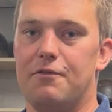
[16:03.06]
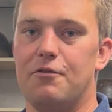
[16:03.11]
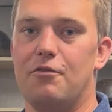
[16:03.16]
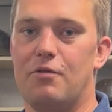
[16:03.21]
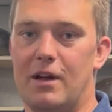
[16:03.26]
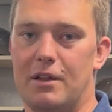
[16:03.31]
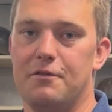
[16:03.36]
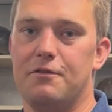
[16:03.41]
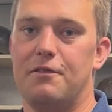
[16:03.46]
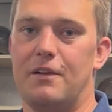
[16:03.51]

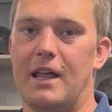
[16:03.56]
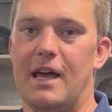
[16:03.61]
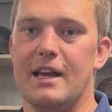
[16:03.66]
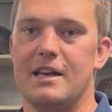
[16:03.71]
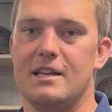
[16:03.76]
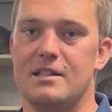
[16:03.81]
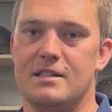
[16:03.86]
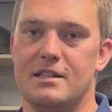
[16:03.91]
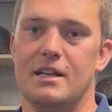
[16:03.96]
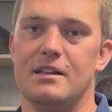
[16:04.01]
red
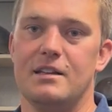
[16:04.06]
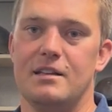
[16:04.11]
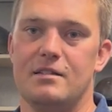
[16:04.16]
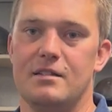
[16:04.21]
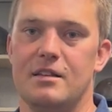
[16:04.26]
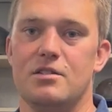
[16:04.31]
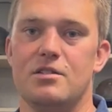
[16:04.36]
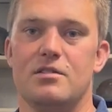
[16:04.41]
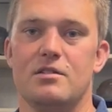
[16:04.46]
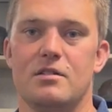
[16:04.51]
flags that it
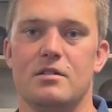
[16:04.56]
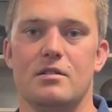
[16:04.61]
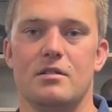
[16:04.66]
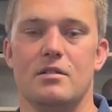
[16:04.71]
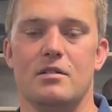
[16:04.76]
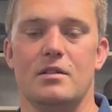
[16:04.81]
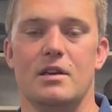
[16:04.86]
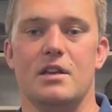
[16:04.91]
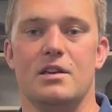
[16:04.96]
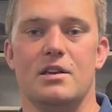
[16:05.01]

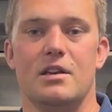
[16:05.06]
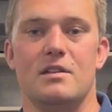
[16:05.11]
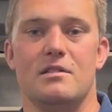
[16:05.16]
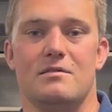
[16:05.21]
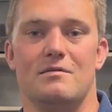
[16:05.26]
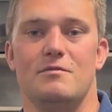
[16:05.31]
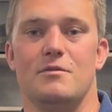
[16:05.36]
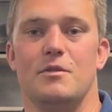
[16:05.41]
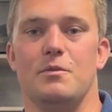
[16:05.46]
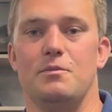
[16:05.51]

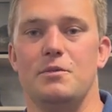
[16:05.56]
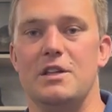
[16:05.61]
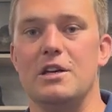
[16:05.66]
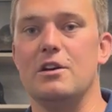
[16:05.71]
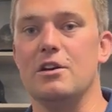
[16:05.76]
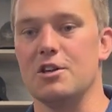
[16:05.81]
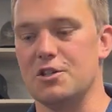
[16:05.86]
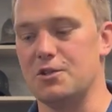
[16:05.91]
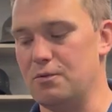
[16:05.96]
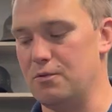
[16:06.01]
the
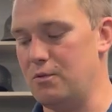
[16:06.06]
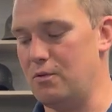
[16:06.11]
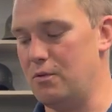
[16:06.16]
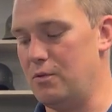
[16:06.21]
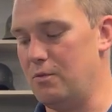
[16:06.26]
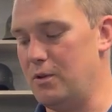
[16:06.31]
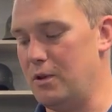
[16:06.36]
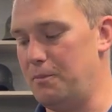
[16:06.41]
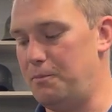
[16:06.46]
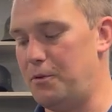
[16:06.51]
decals
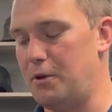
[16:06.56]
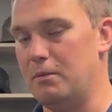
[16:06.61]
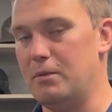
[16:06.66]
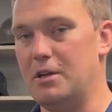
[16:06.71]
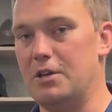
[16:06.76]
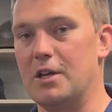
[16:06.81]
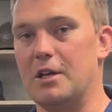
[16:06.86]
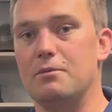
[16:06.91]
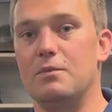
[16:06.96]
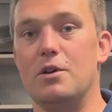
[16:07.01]
will probably
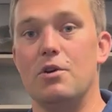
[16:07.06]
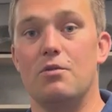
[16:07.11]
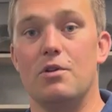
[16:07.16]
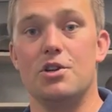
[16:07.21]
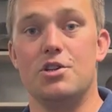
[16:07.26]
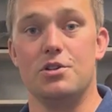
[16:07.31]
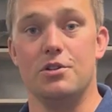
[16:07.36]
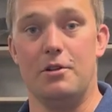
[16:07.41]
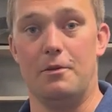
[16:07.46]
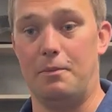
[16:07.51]
not be
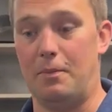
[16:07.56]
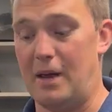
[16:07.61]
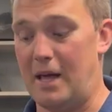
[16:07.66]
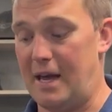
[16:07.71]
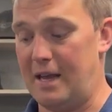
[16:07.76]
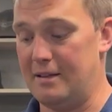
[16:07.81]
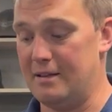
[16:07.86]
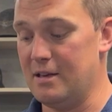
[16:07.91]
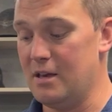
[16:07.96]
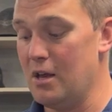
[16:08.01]
original
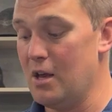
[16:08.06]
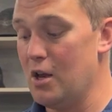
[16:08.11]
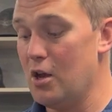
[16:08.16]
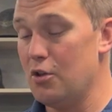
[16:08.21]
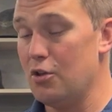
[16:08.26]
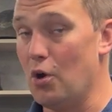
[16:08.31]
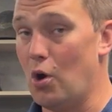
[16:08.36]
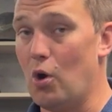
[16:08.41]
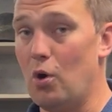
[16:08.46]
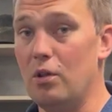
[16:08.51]
applied.
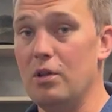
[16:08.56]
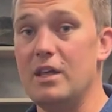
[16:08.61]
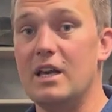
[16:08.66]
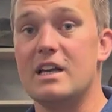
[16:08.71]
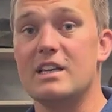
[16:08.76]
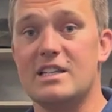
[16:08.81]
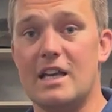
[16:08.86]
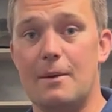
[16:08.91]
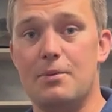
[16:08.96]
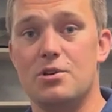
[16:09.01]
The only
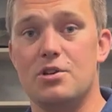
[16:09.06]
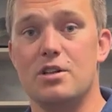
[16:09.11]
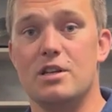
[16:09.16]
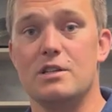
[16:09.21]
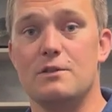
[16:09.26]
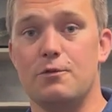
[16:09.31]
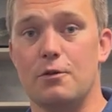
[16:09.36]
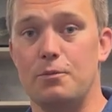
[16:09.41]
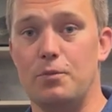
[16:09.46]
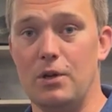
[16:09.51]
exception is
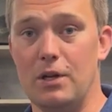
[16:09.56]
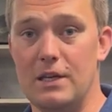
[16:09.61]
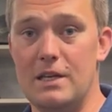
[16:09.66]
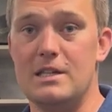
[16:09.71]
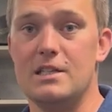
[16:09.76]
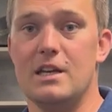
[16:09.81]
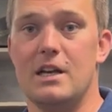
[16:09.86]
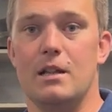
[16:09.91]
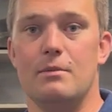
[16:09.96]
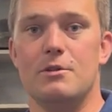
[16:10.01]
for
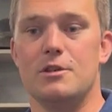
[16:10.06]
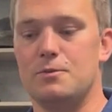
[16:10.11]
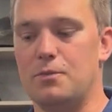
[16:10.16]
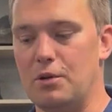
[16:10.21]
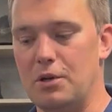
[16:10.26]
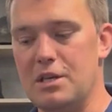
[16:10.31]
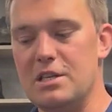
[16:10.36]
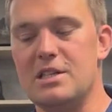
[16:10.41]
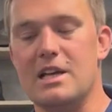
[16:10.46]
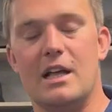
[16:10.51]
police helmets.
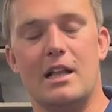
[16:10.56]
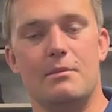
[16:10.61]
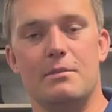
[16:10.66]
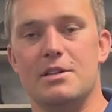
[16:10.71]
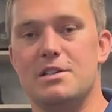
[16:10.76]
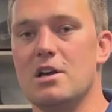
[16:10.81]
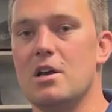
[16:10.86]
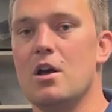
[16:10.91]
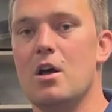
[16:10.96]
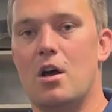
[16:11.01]
Police
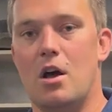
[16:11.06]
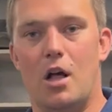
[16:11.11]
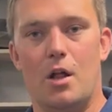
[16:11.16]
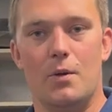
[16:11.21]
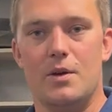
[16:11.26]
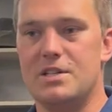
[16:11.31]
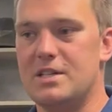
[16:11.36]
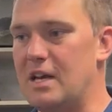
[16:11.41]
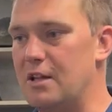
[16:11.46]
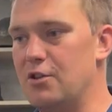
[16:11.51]
helmets
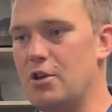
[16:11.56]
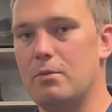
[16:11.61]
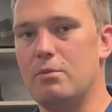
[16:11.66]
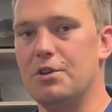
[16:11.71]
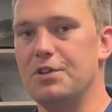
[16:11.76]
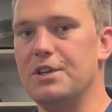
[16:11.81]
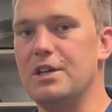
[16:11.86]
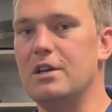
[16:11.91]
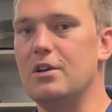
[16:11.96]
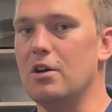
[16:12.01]
always had
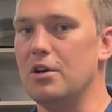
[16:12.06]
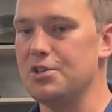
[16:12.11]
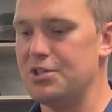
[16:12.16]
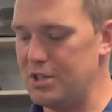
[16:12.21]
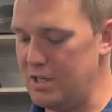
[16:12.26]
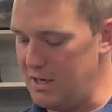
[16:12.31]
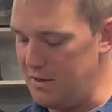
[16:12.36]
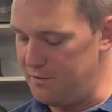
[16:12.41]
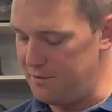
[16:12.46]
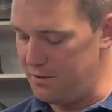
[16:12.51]
double decals,
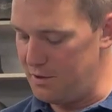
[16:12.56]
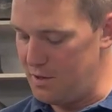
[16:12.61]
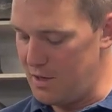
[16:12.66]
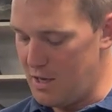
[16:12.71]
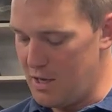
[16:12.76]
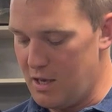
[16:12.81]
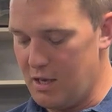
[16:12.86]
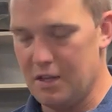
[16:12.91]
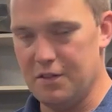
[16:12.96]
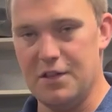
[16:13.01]
even
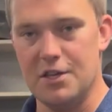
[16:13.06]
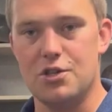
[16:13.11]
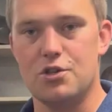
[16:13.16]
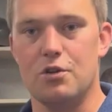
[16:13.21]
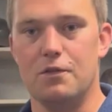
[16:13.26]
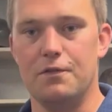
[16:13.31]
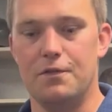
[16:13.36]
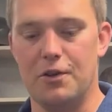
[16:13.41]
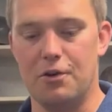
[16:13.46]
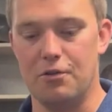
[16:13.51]
in this
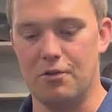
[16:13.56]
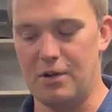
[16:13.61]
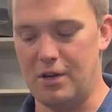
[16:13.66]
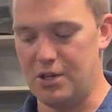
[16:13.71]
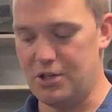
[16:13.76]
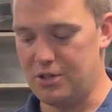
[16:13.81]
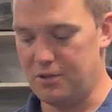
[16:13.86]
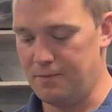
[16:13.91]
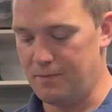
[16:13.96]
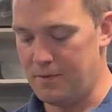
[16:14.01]

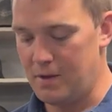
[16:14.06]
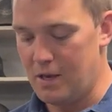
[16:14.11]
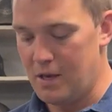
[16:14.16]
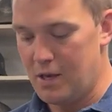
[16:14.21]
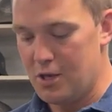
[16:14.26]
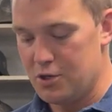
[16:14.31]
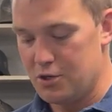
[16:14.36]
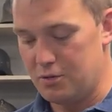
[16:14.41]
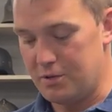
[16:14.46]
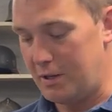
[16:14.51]
configuration.
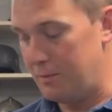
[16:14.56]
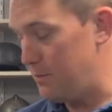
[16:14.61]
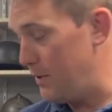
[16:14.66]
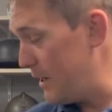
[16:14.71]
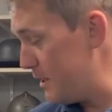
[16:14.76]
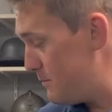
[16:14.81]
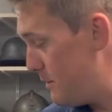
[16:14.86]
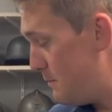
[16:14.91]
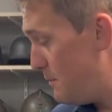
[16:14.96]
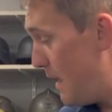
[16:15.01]
So that
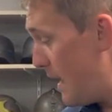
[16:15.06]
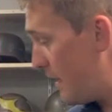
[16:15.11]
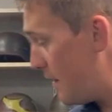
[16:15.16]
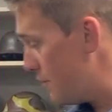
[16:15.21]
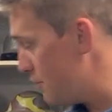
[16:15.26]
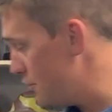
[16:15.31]
brings me back